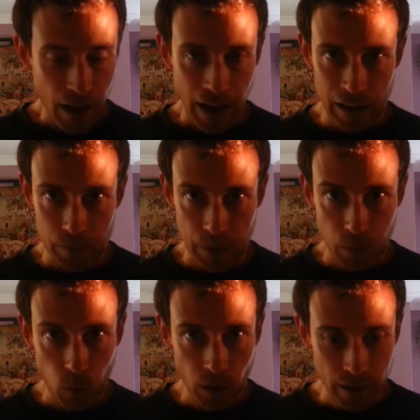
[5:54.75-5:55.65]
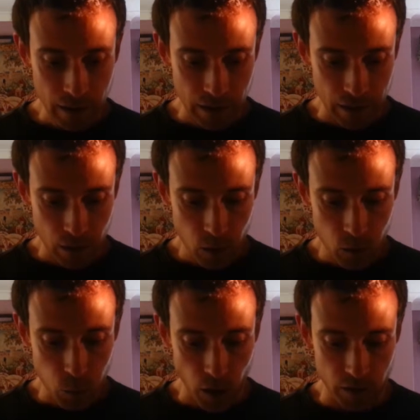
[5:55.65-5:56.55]
and it will be quite clear who
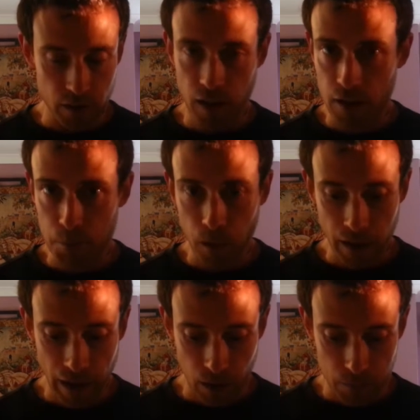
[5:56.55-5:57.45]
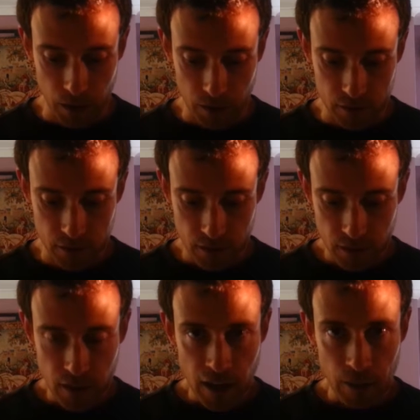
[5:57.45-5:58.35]
won and by how much.
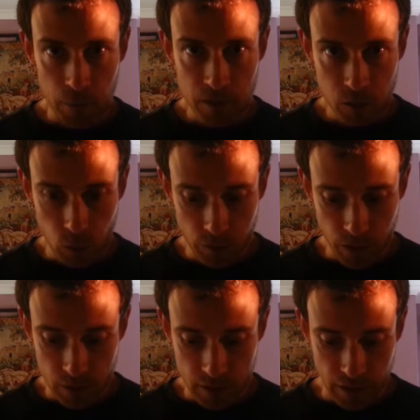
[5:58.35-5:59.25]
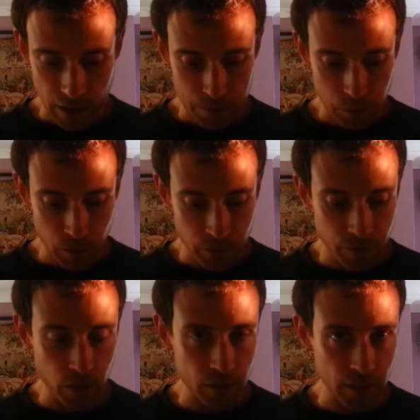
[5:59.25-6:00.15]
And with score voting and approval
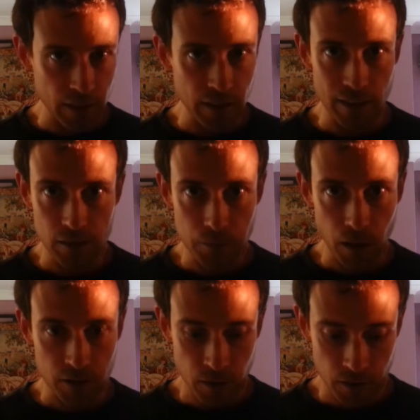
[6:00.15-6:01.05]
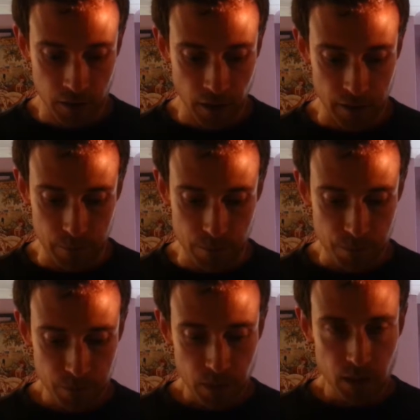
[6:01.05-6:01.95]
voting, it's much the same.
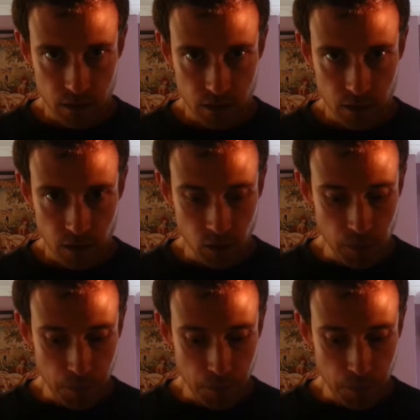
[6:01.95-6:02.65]
You can